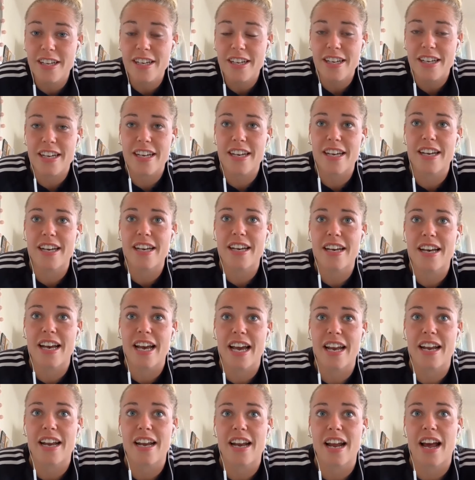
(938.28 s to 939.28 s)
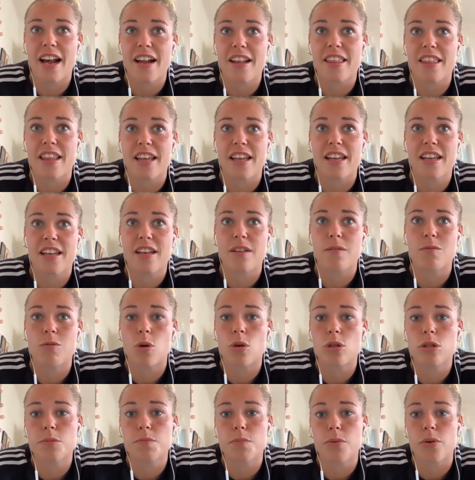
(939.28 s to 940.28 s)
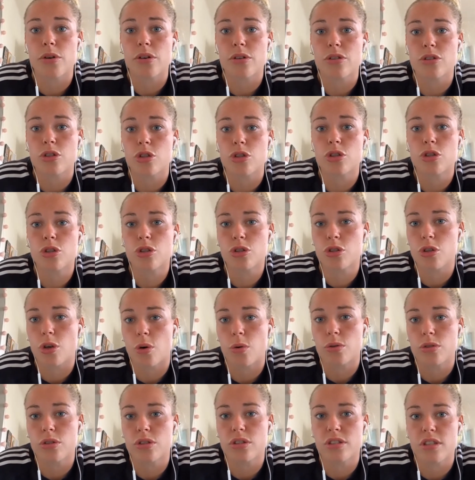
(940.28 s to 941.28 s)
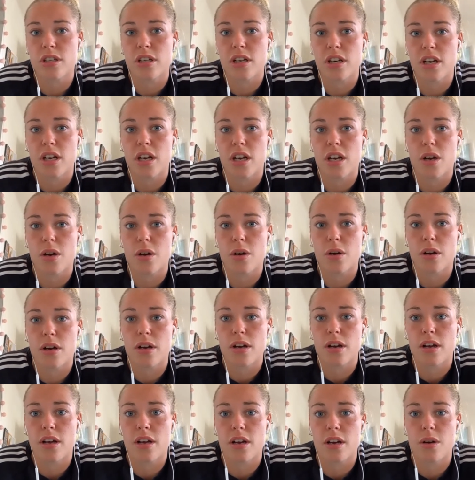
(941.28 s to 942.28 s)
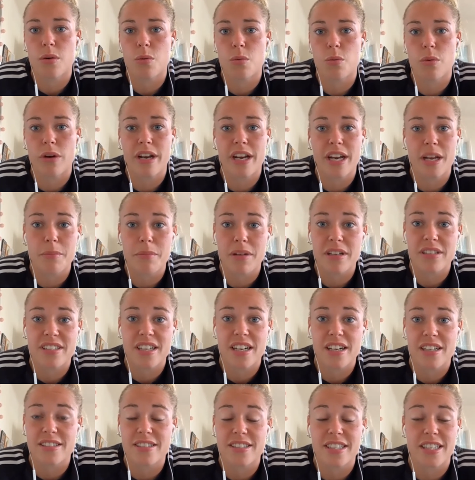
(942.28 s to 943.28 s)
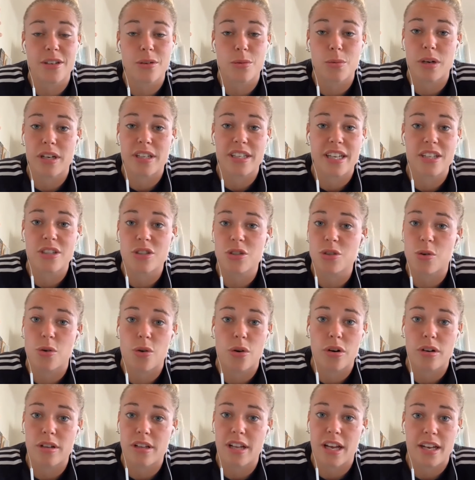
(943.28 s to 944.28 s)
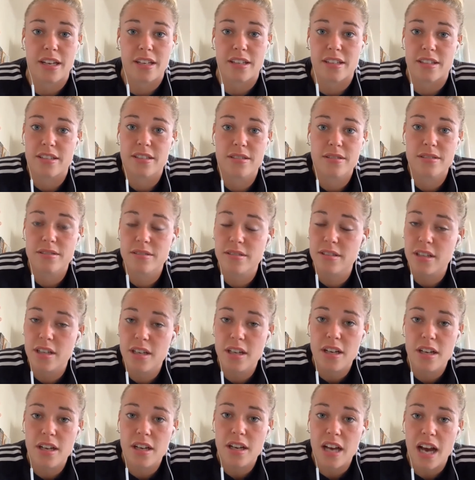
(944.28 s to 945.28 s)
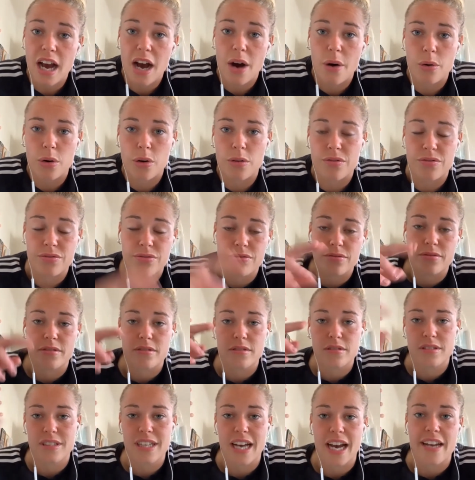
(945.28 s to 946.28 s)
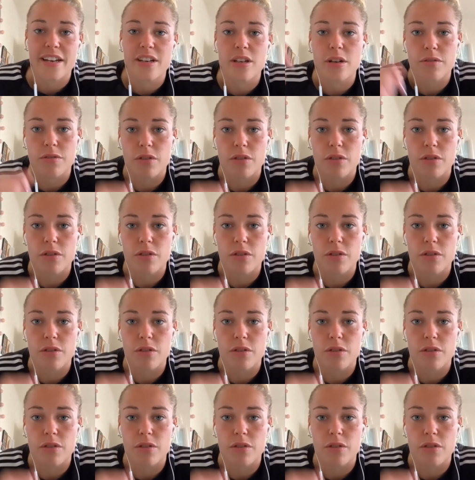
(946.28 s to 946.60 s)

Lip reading: And I think Wolfsburg just shows winning mentality when they score like out of kind of nothing.